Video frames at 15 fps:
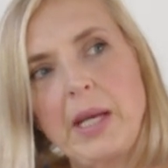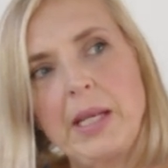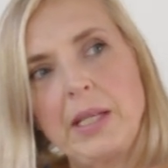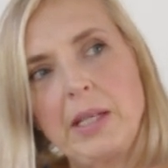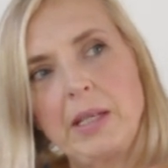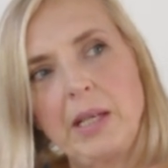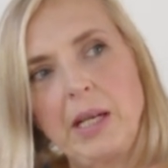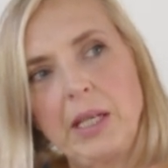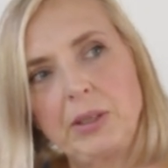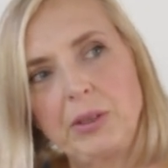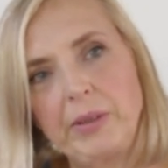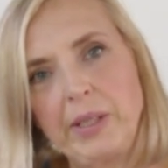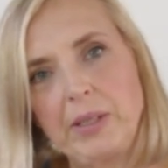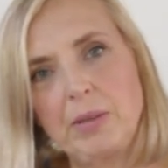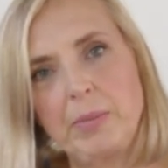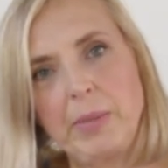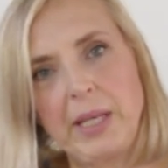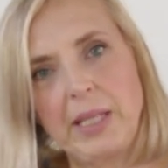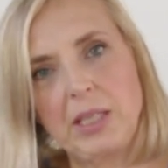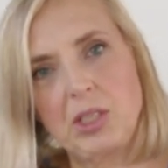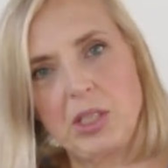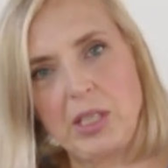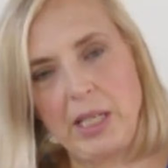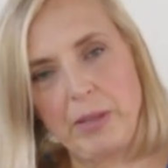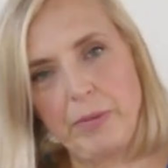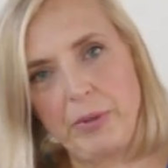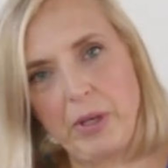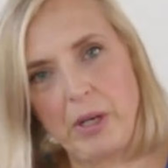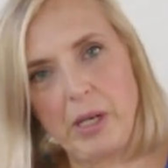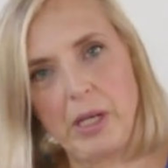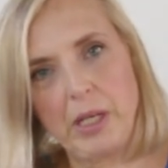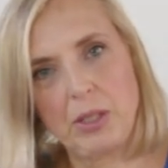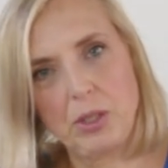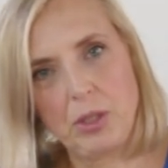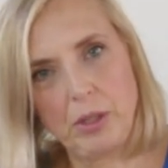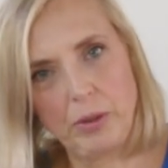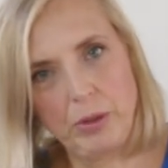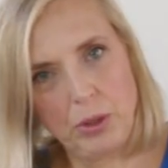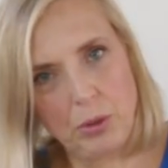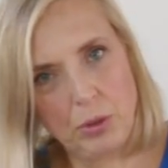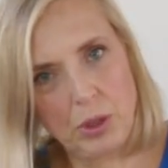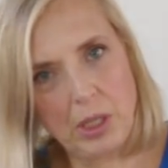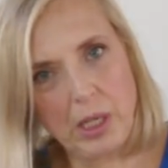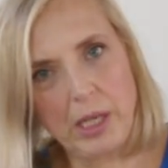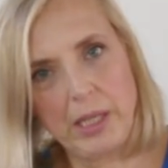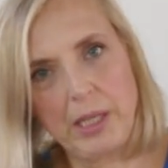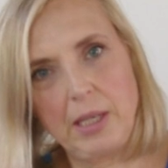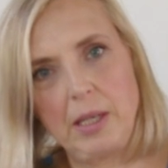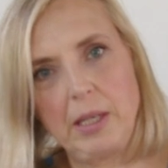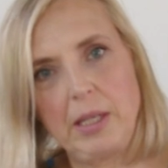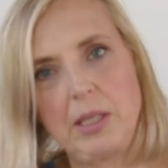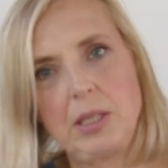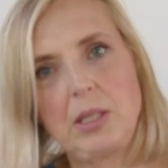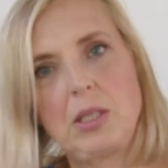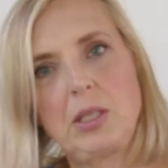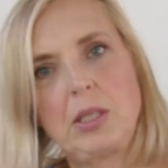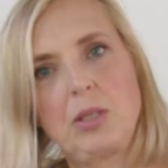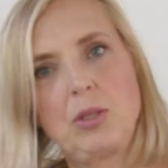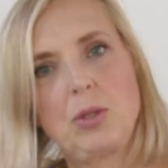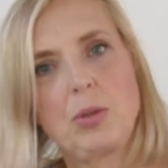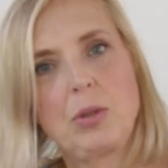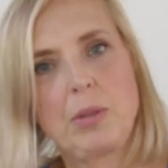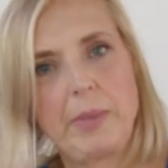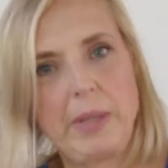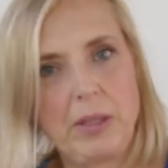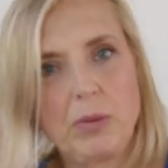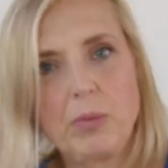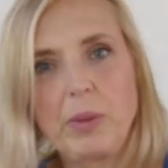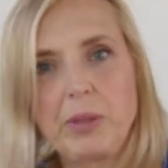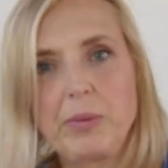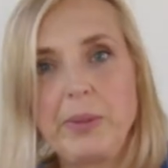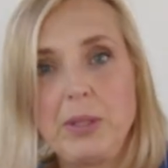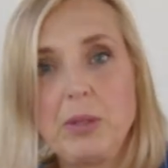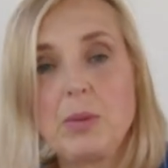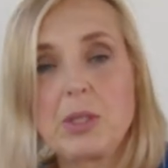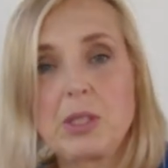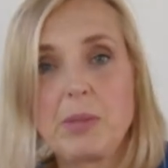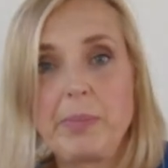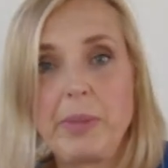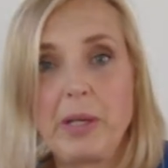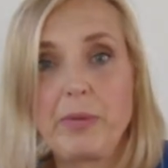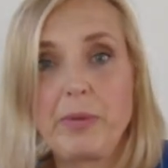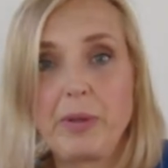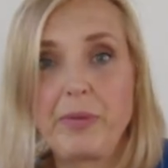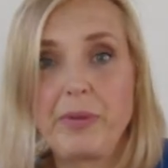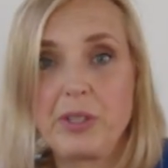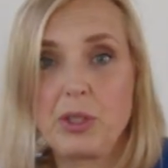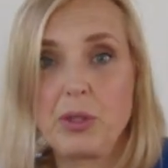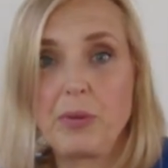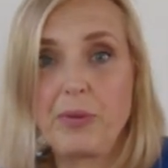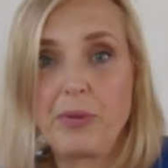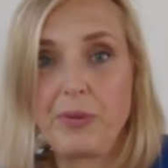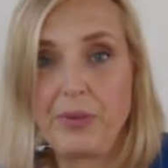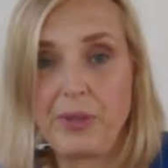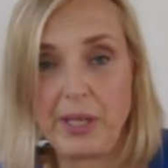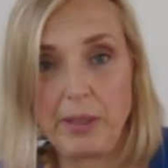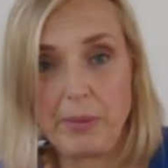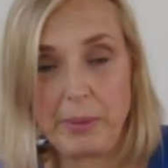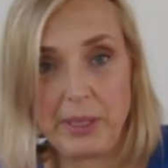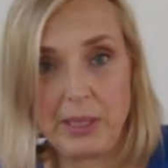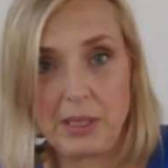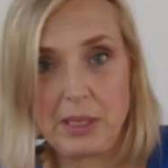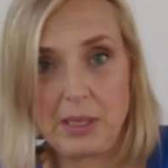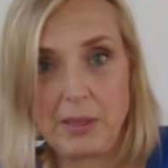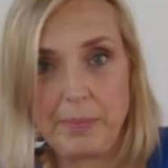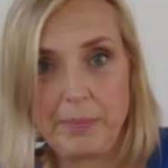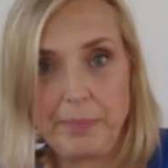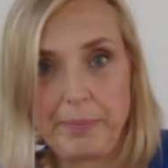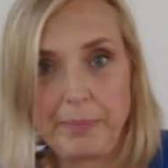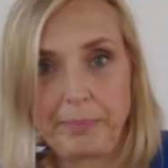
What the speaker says: And I try to make it state of the art, so use guidelines, talk about what we do as a pelvic physiotherapist.